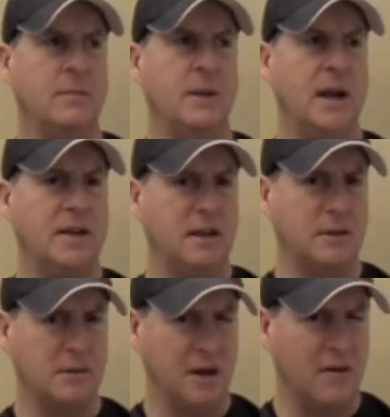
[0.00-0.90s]
but I think
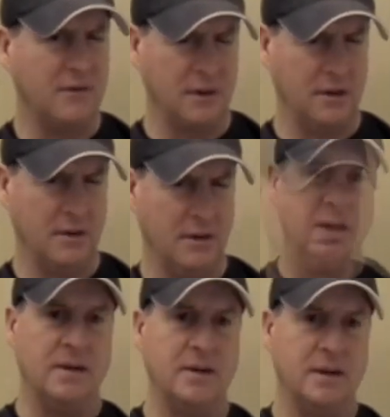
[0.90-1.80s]
they're tougher.
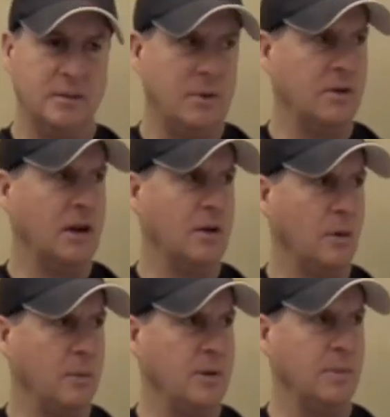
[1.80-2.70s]
We were kind of
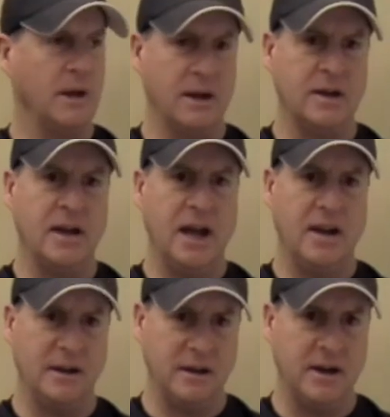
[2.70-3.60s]
hoping to play
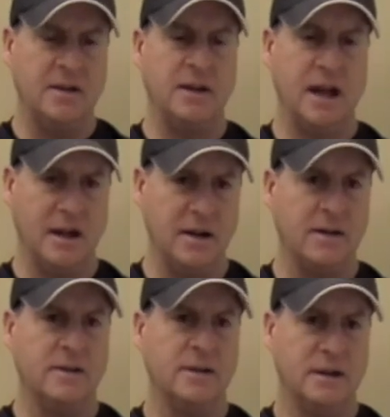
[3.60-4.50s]
Canada in Canada
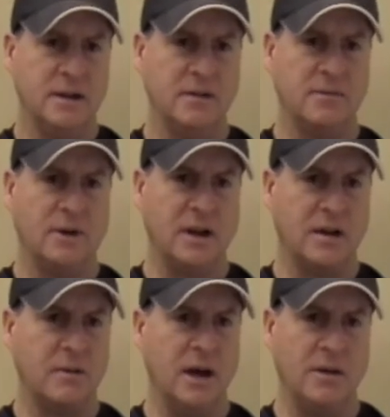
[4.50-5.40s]
in front of
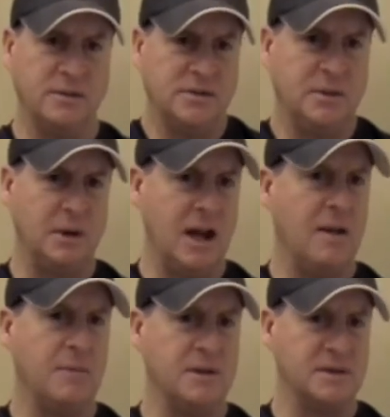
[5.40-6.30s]
that crowd and see what
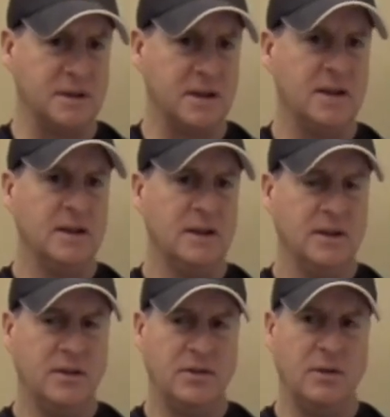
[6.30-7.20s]
happens.
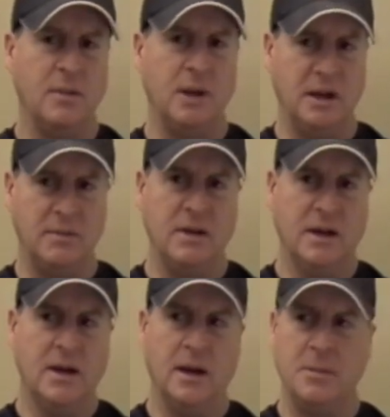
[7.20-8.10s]
So, I mean, it,
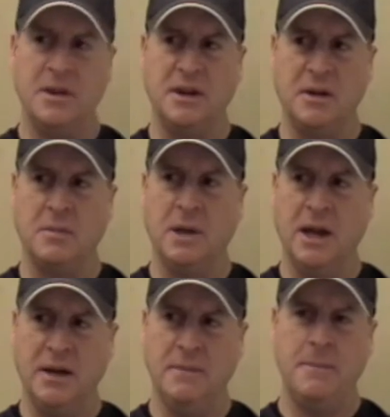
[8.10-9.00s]
up in Thunder Bay,